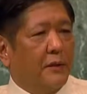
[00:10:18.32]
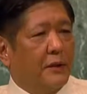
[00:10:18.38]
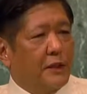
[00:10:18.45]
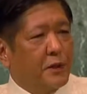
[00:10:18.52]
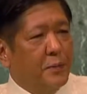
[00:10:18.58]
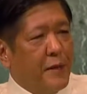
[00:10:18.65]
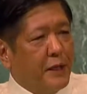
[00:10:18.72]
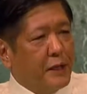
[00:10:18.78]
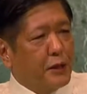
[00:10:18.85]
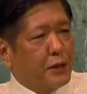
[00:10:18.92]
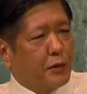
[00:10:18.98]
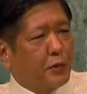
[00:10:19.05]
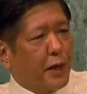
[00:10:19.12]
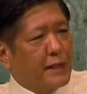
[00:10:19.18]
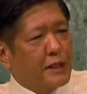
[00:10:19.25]
This
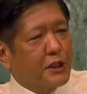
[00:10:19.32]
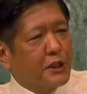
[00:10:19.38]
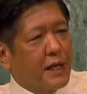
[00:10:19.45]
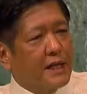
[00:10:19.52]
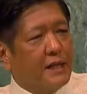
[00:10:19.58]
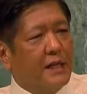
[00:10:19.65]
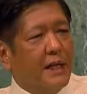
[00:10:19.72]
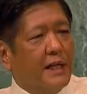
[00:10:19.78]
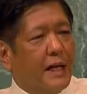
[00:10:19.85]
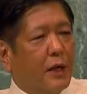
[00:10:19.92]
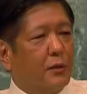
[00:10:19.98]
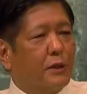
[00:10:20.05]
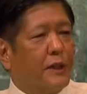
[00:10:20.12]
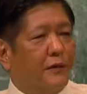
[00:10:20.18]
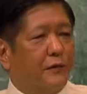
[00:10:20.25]
means transcending
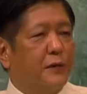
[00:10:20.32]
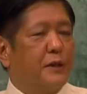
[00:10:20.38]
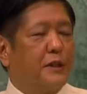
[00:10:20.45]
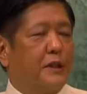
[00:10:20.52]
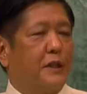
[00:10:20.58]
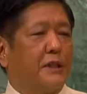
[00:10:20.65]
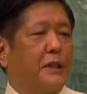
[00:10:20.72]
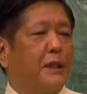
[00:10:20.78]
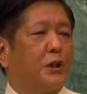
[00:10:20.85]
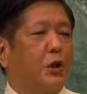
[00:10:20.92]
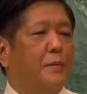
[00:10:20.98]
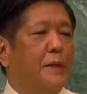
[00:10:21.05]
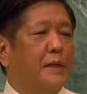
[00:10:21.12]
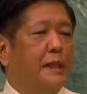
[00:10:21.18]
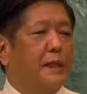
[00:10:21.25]
our differences and
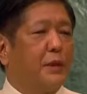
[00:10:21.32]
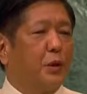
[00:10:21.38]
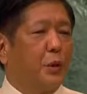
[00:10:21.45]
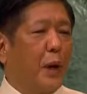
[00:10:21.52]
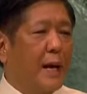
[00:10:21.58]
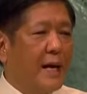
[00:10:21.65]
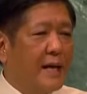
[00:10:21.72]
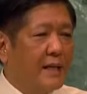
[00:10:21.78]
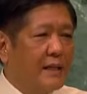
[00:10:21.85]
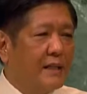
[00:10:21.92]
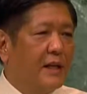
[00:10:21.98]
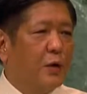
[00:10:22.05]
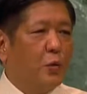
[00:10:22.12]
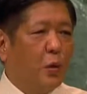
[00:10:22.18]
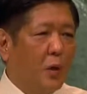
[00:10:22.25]
committing to
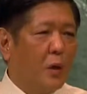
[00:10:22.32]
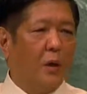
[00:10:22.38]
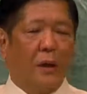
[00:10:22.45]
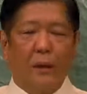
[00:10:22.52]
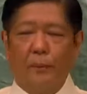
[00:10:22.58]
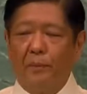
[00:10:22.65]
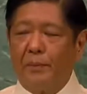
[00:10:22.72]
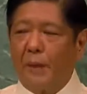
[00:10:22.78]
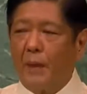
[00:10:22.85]
ending war,